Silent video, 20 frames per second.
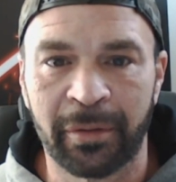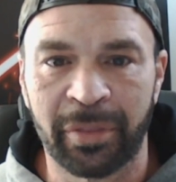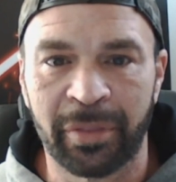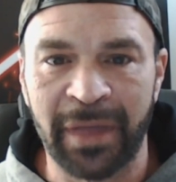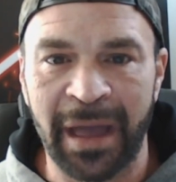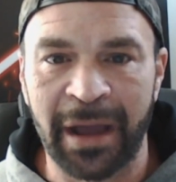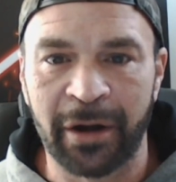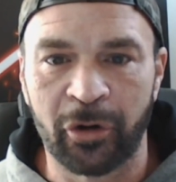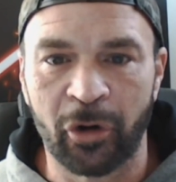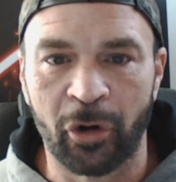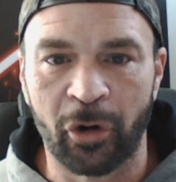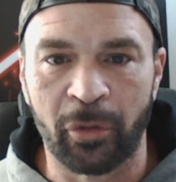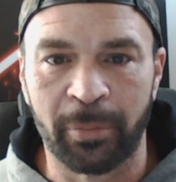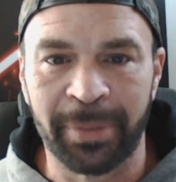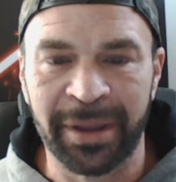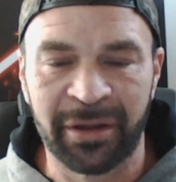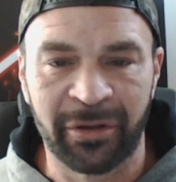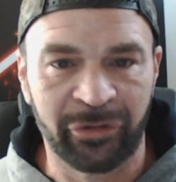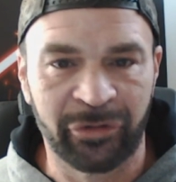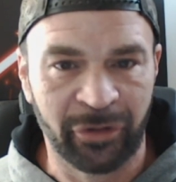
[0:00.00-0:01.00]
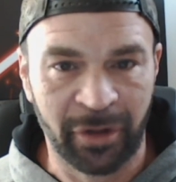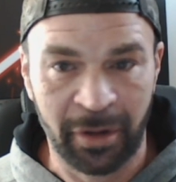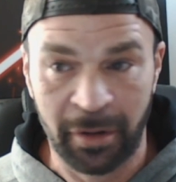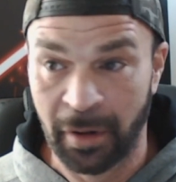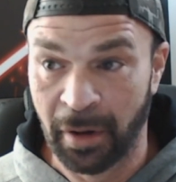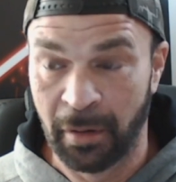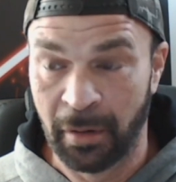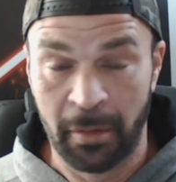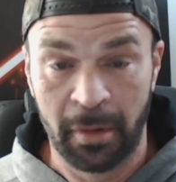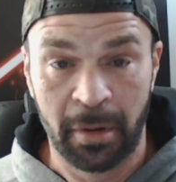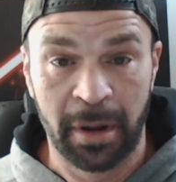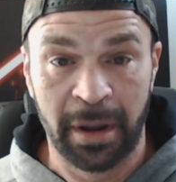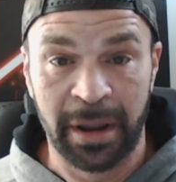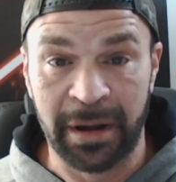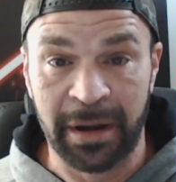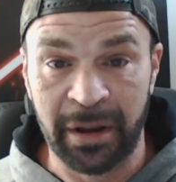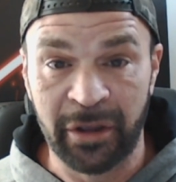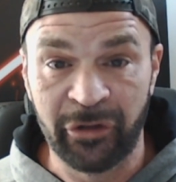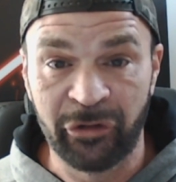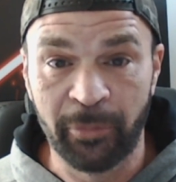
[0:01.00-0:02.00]
that girl, because
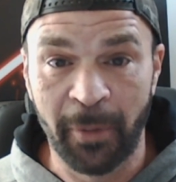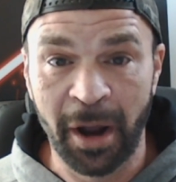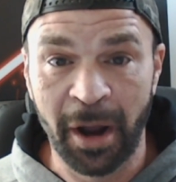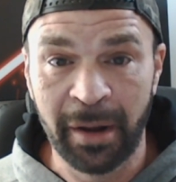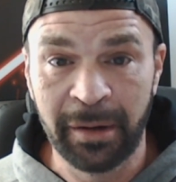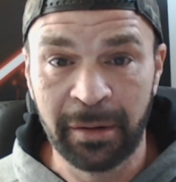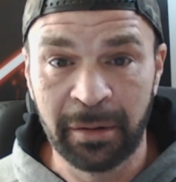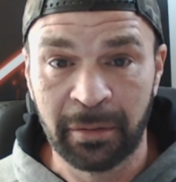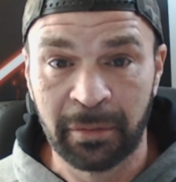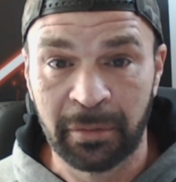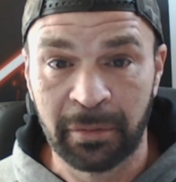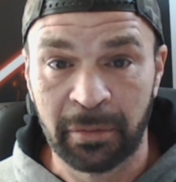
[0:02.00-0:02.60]
in his mind,